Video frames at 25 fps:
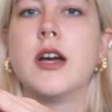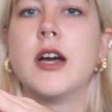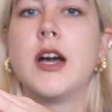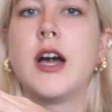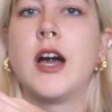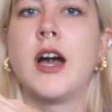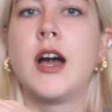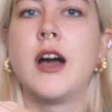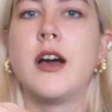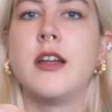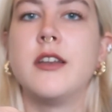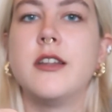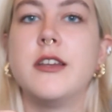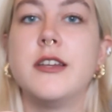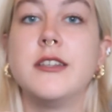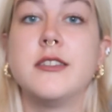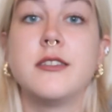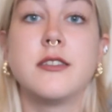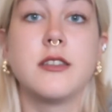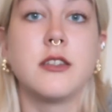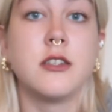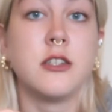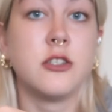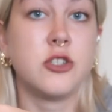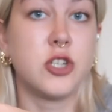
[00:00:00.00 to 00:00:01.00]
and
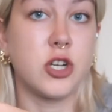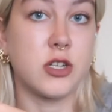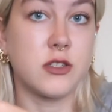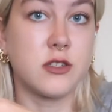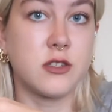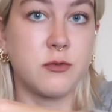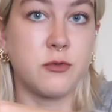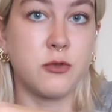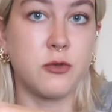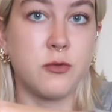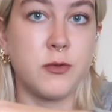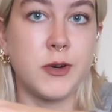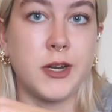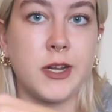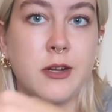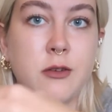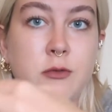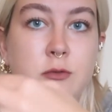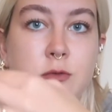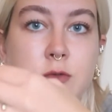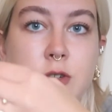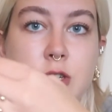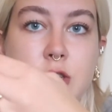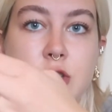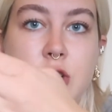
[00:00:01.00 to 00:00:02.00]
it's an adjustable
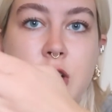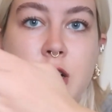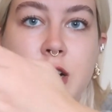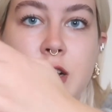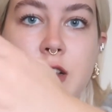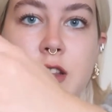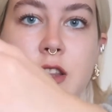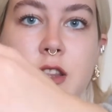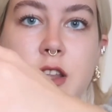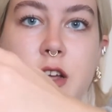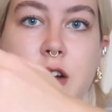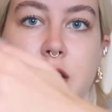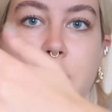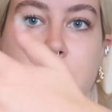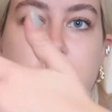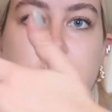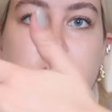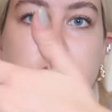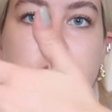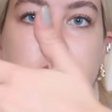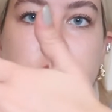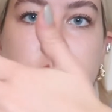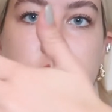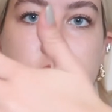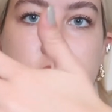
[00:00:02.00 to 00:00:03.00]
ring, which I love,
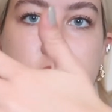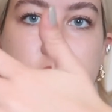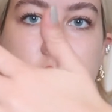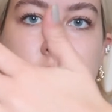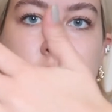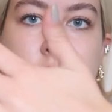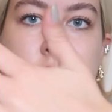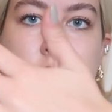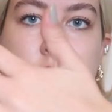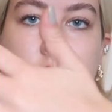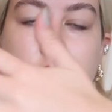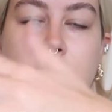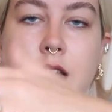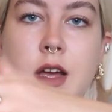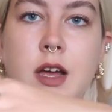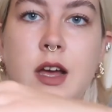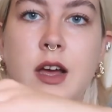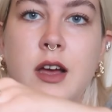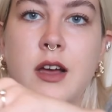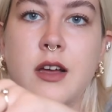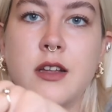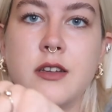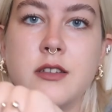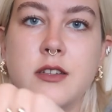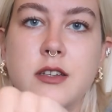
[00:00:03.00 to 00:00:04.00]

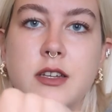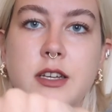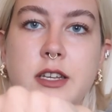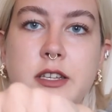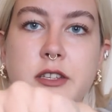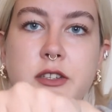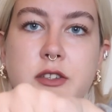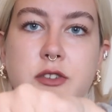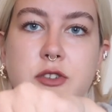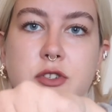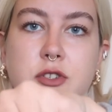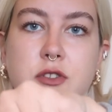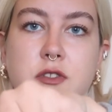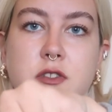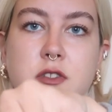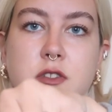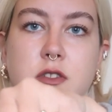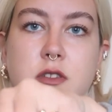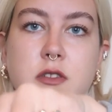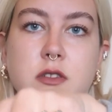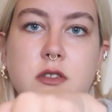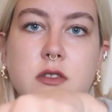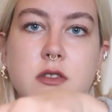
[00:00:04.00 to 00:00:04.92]
and it just